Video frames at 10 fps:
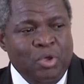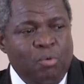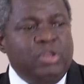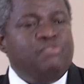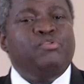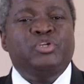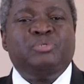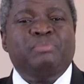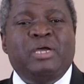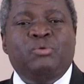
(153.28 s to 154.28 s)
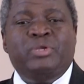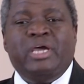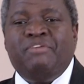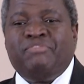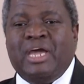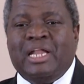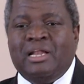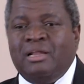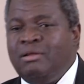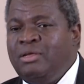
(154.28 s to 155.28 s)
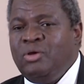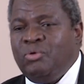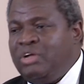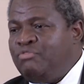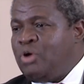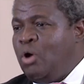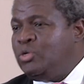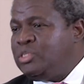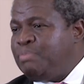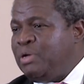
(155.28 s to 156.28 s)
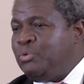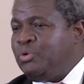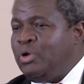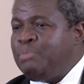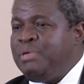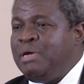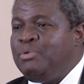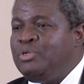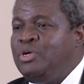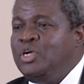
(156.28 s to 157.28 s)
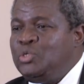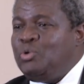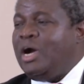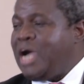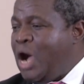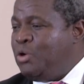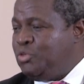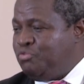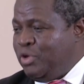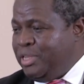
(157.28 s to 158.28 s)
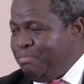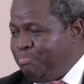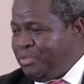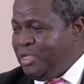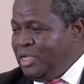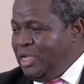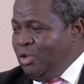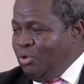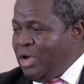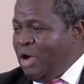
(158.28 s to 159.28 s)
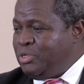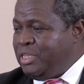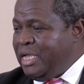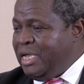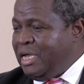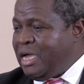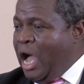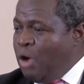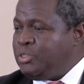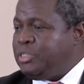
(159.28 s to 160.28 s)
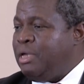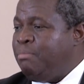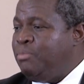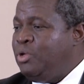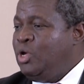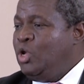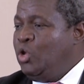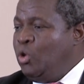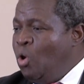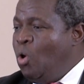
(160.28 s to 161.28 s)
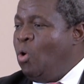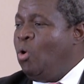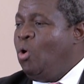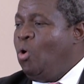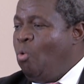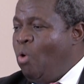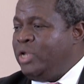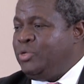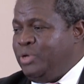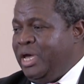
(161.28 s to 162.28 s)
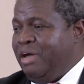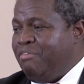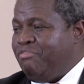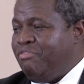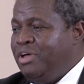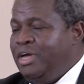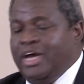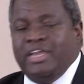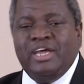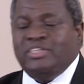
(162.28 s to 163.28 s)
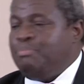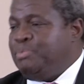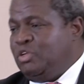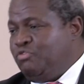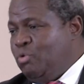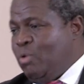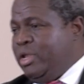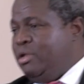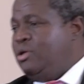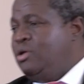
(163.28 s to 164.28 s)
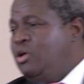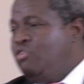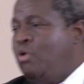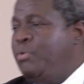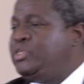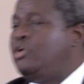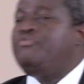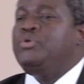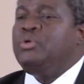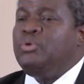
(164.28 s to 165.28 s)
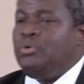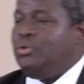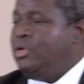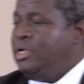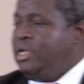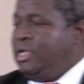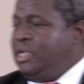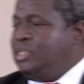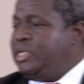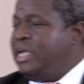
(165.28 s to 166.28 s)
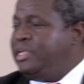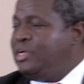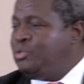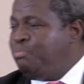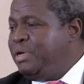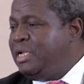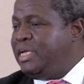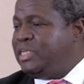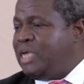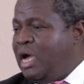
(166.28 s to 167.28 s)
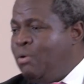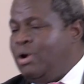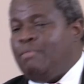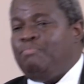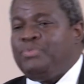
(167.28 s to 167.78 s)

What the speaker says: What a foolish man would have cattle, would have goats, but would not be able to account for them. Look out there, count them, know what you have. And here's a beautiful one. For which of you, intending to build a tower,